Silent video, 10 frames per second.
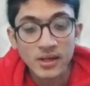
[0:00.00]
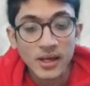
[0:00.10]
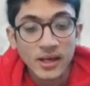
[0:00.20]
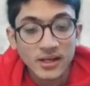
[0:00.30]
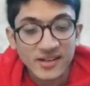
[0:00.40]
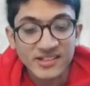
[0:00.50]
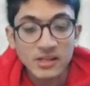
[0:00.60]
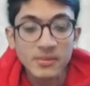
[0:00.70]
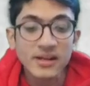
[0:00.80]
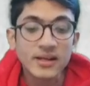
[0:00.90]
Customer
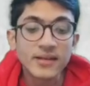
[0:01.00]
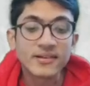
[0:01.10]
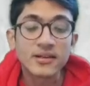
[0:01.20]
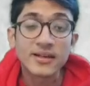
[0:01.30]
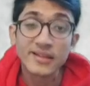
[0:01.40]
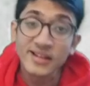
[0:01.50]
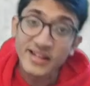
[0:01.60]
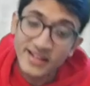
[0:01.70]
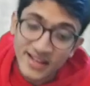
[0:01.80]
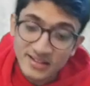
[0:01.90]
list is an
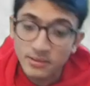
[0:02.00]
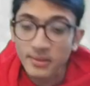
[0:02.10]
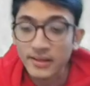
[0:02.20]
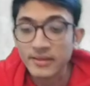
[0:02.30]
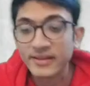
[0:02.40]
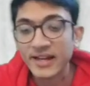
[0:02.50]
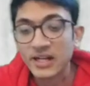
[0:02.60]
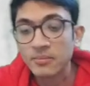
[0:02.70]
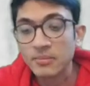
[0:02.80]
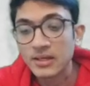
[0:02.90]
intangible asset. That
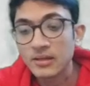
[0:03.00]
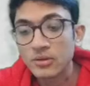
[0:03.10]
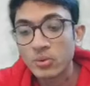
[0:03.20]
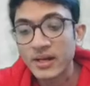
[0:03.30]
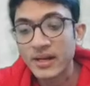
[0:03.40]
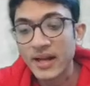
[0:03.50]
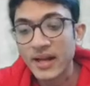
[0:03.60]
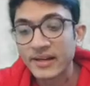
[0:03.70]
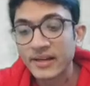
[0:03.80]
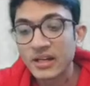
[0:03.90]
means you can
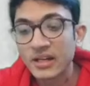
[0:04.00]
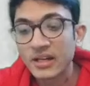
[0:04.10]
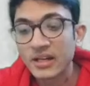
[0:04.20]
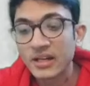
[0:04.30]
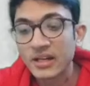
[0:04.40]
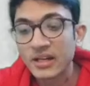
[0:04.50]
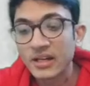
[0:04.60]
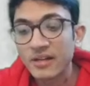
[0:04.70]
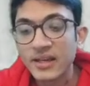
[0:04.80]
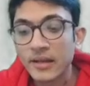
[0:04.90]
identify it as
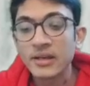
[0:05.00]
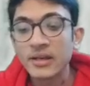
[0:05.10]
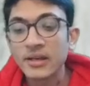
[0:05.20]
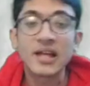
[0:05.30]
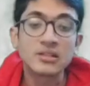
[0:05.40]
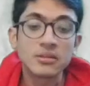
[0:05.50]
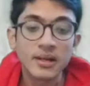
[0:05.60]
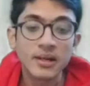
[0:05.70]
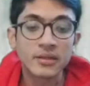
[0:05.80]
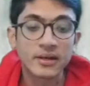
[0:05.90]
an intangible asset,